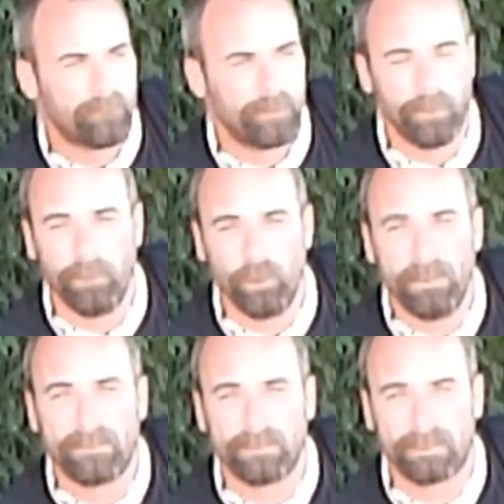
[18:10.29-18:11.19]
For you
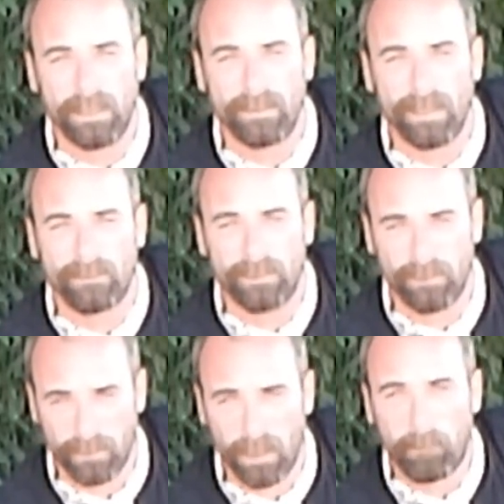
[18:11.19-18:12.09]
newbies that's getting out
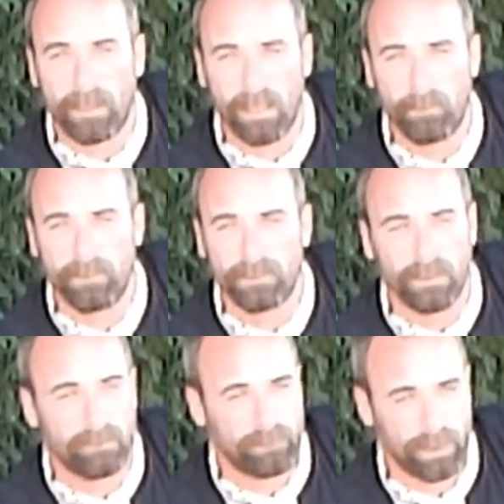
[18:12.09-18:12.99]
there, you up-and-comers,
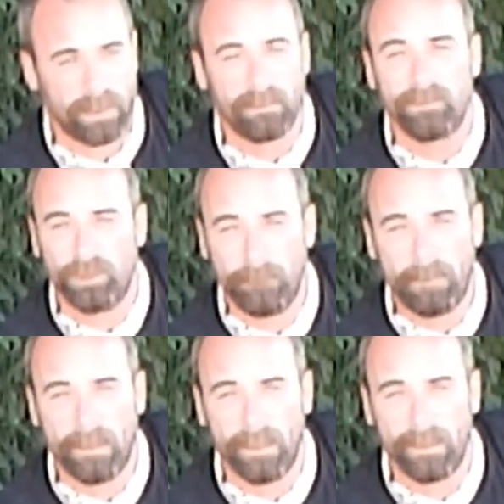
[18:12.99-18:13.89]
check out the
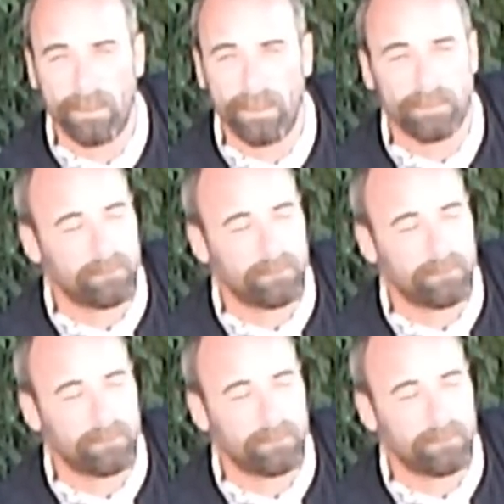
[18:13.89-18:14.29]
GPAA.